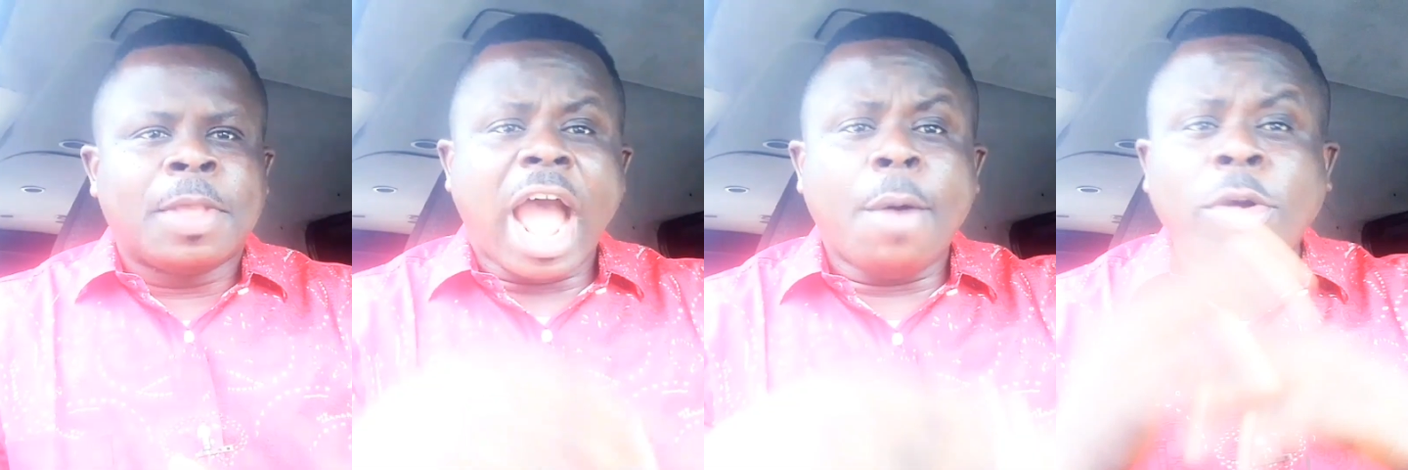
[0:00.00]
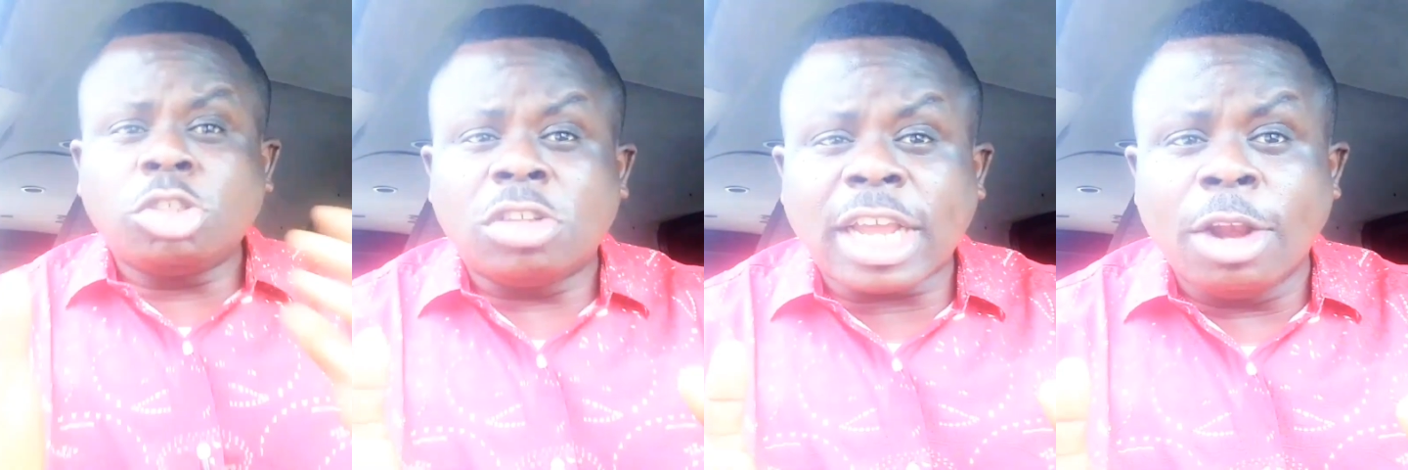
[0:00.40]
I want
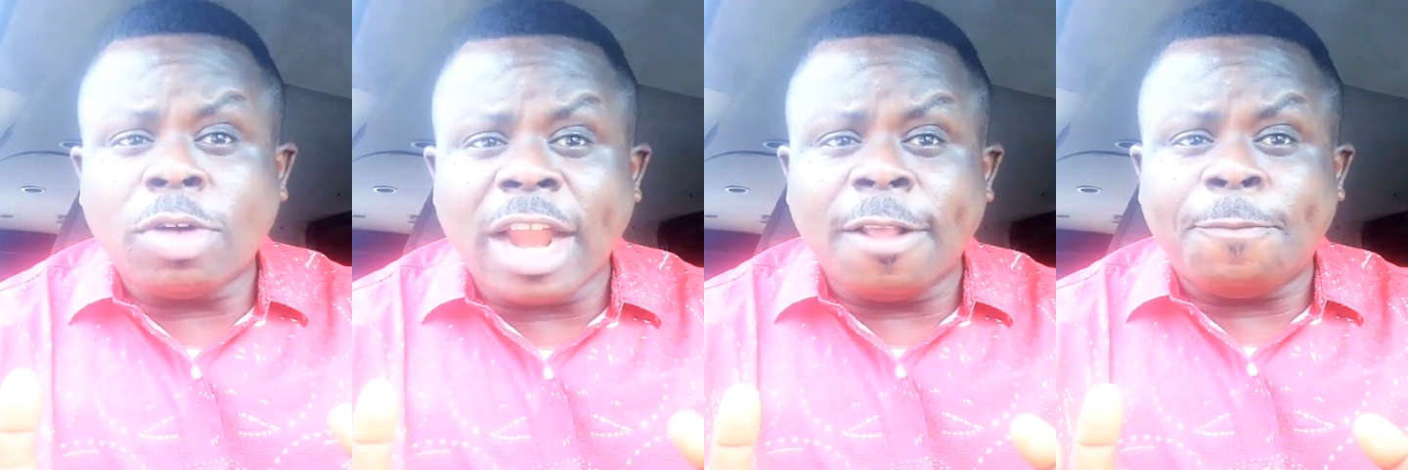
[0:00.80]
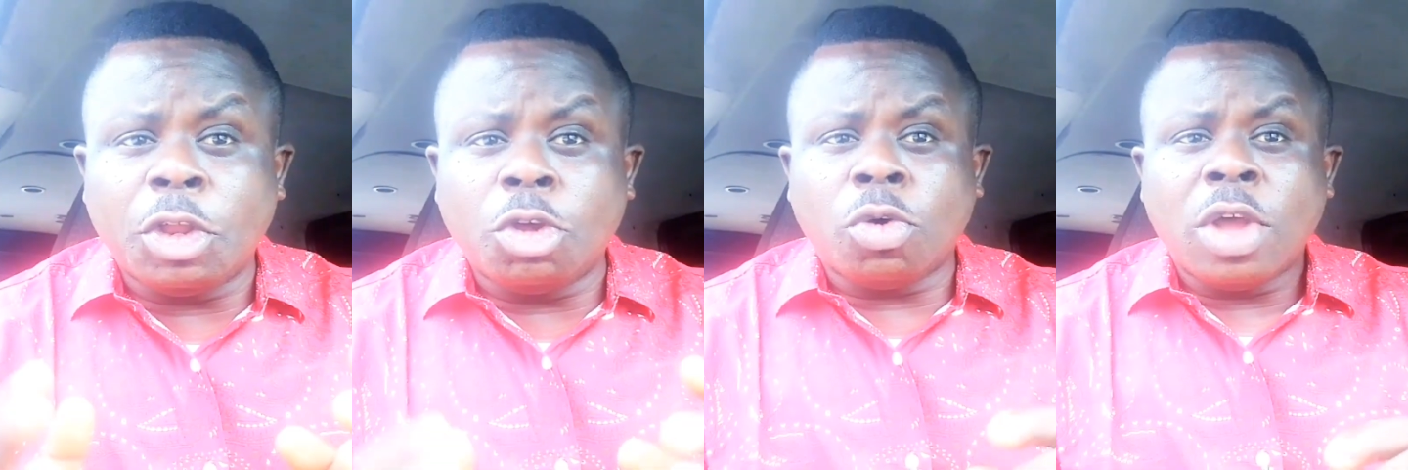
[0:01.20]
you to take a look at this
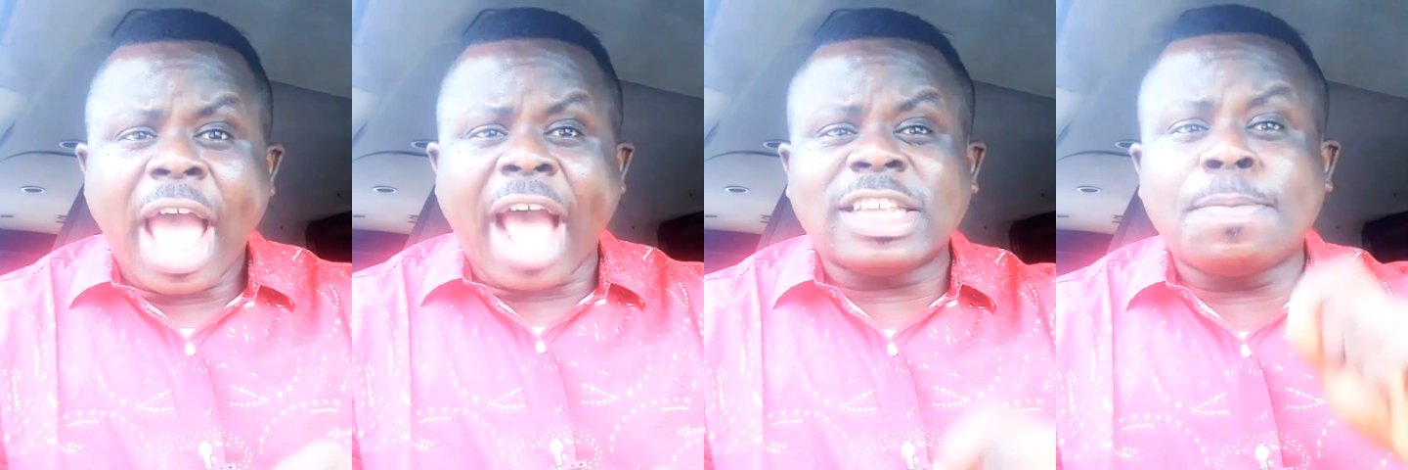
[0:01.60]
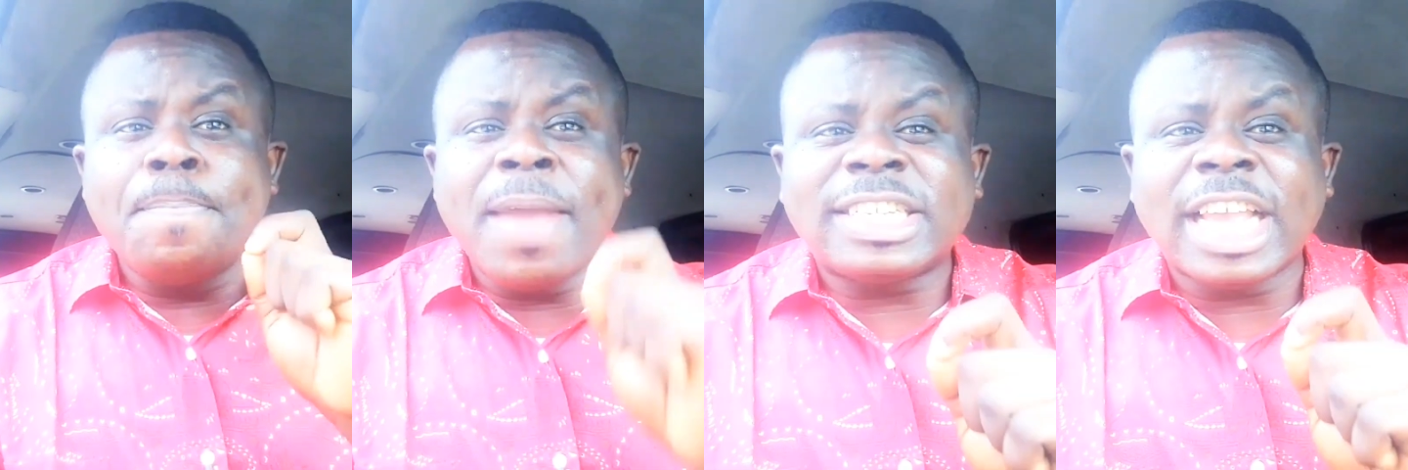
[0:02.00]
video as it
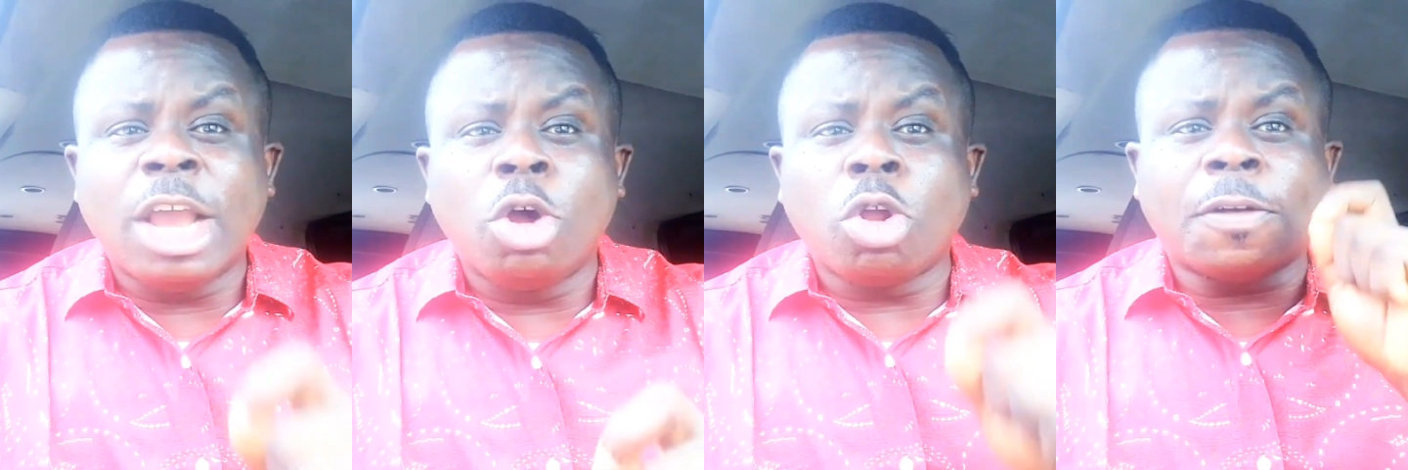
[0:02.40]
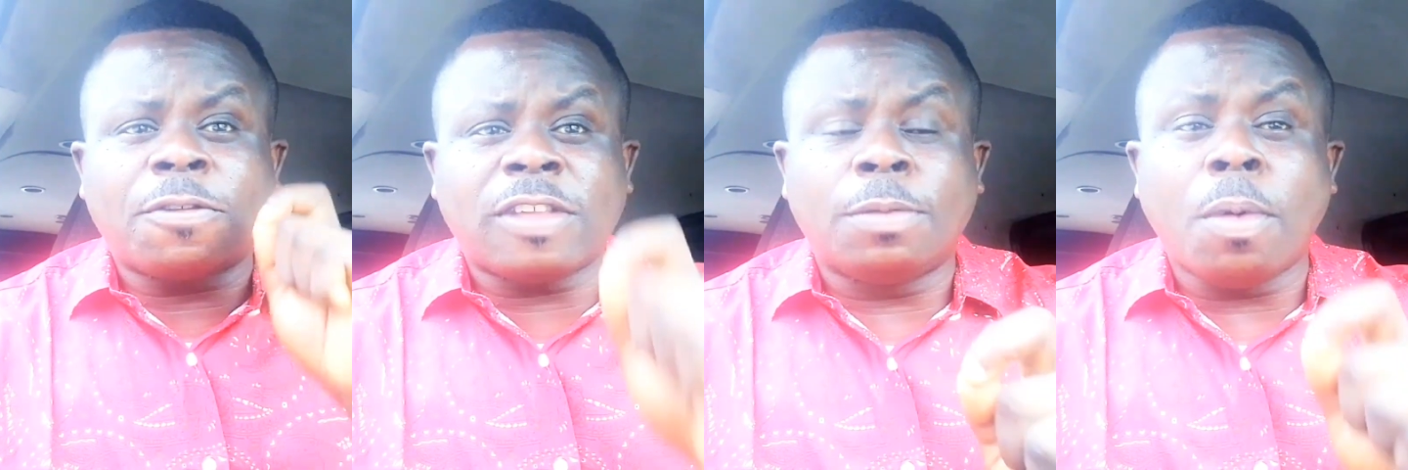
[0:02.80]
makes a whole lot of
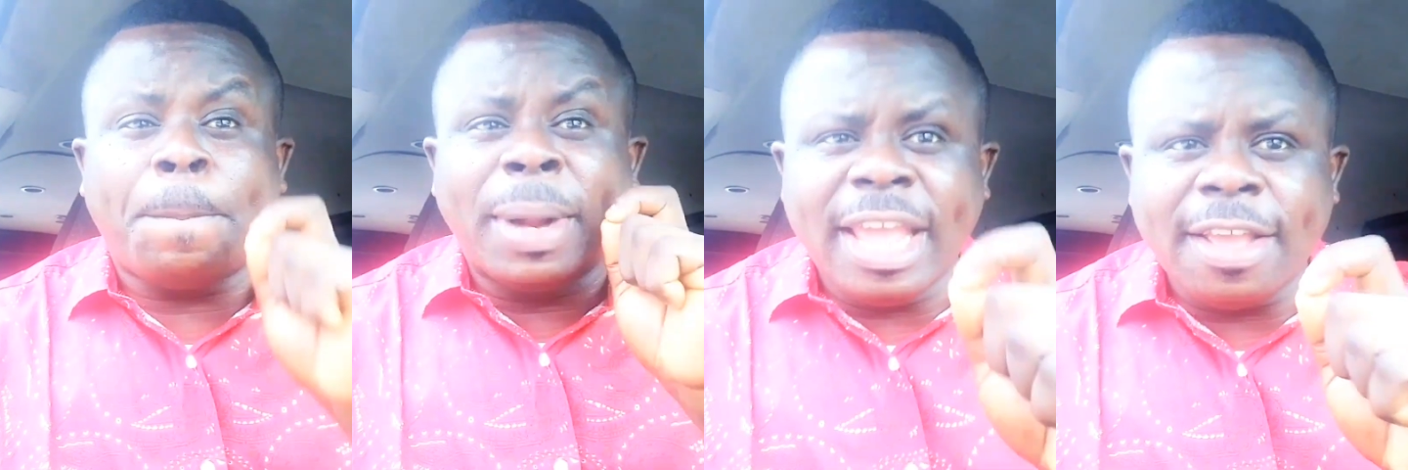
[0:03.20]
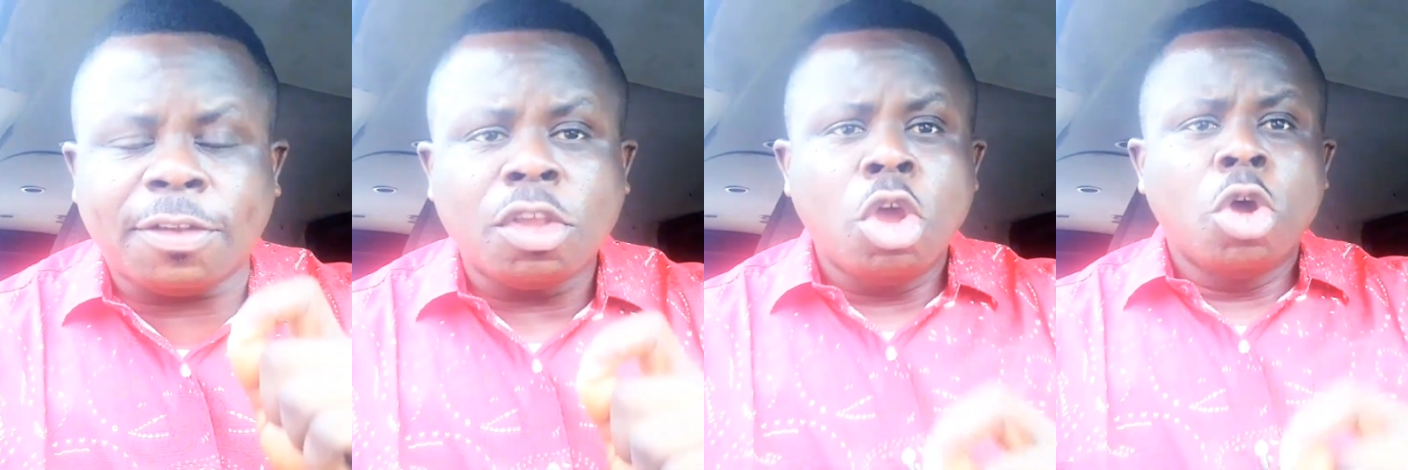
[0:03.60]
sense, but
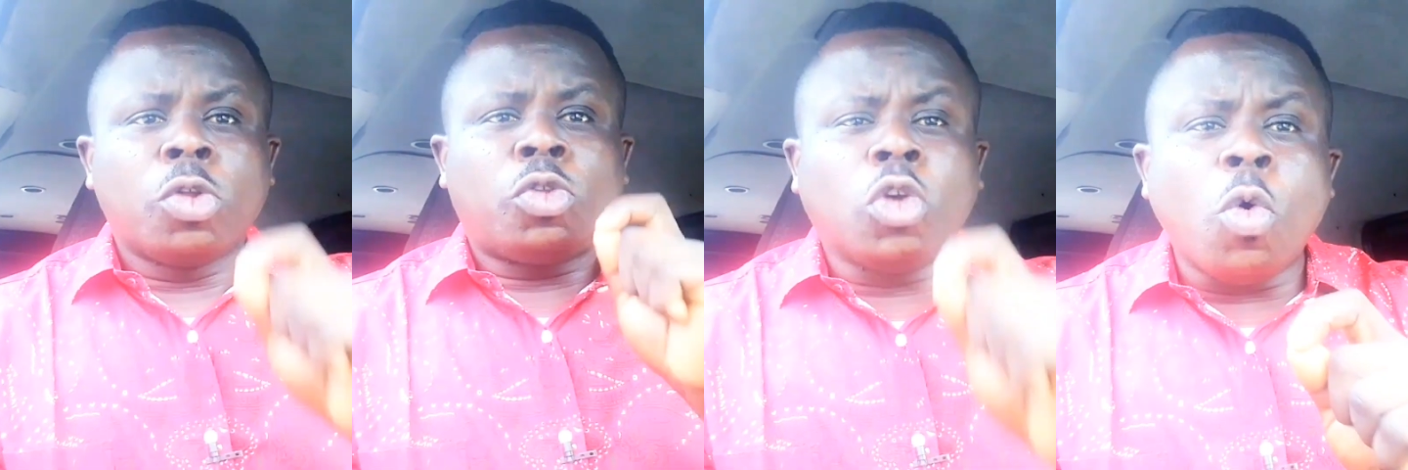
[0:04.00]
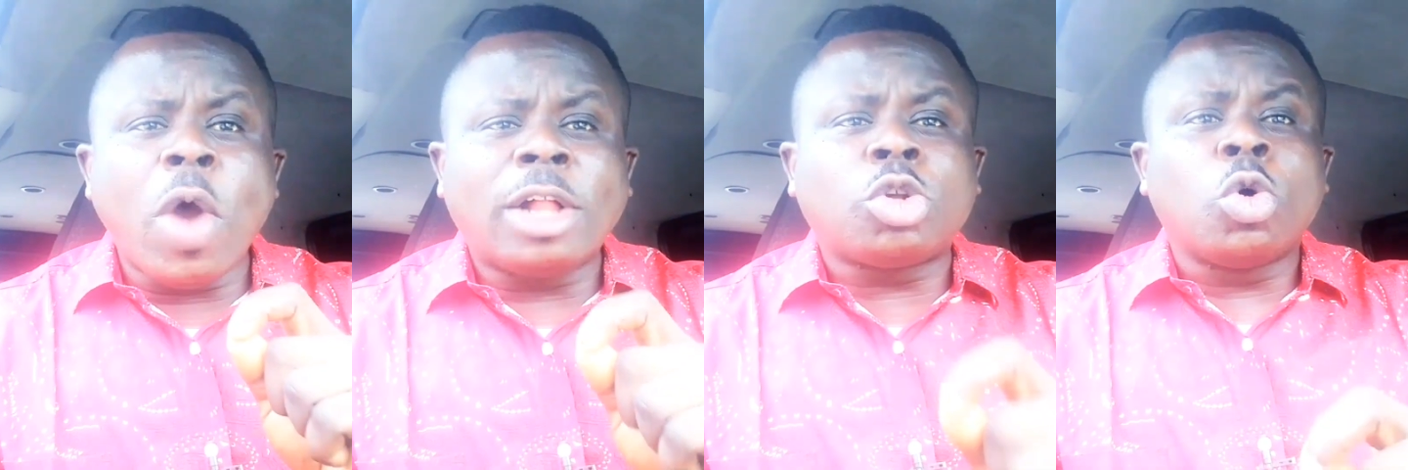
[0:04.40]
please do
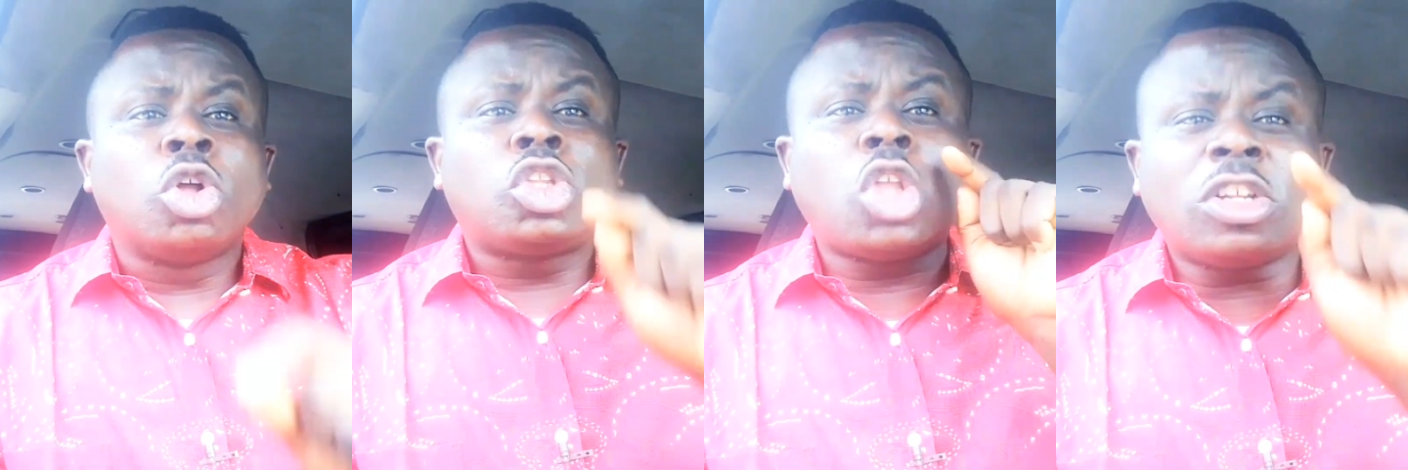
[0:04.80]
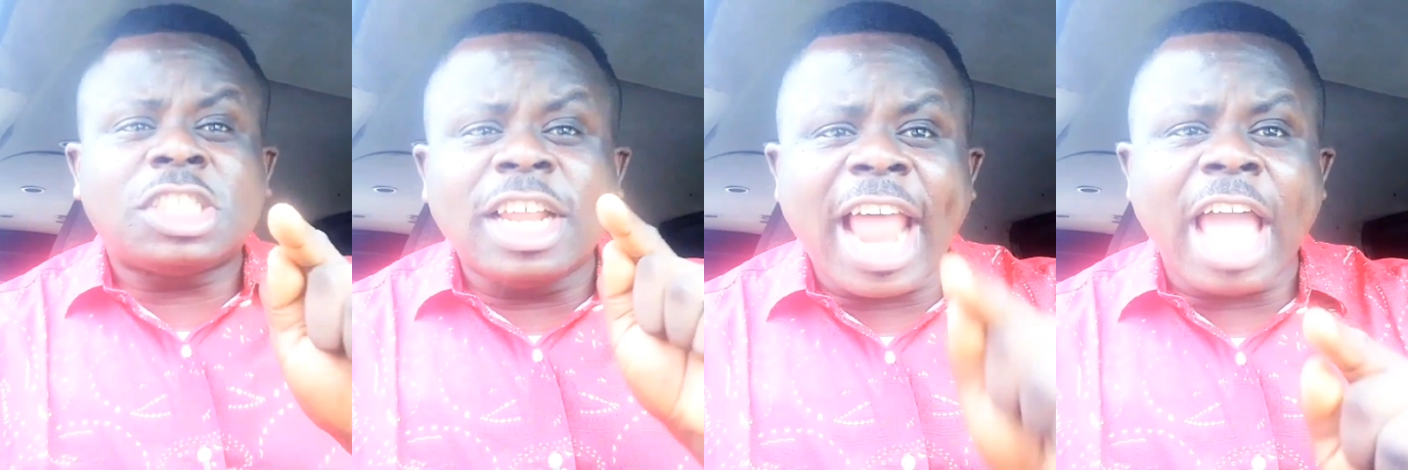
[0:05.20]
well to
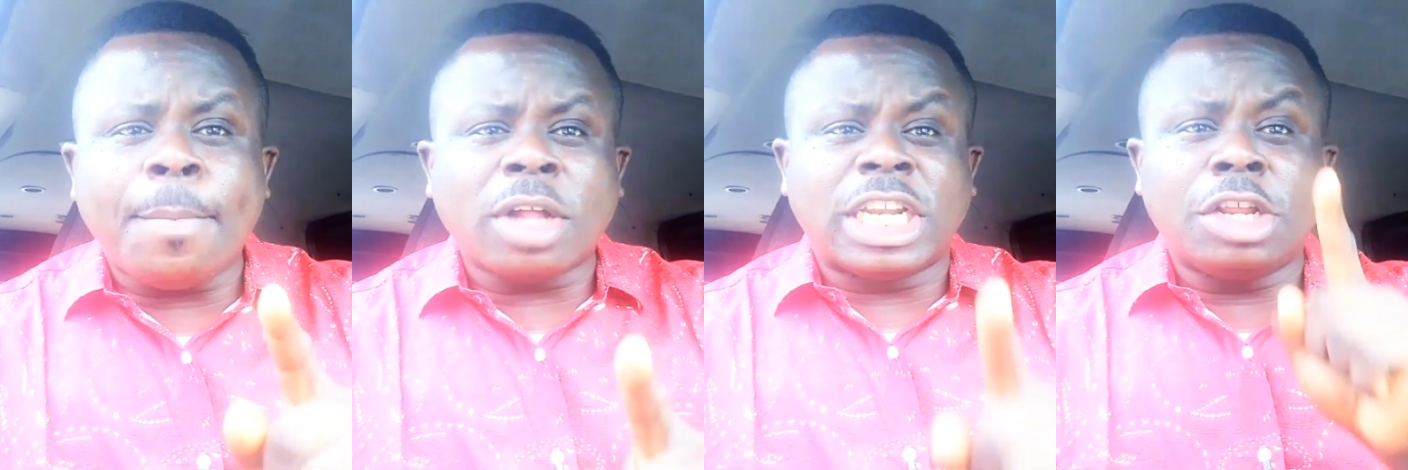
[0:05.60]
touch the like button.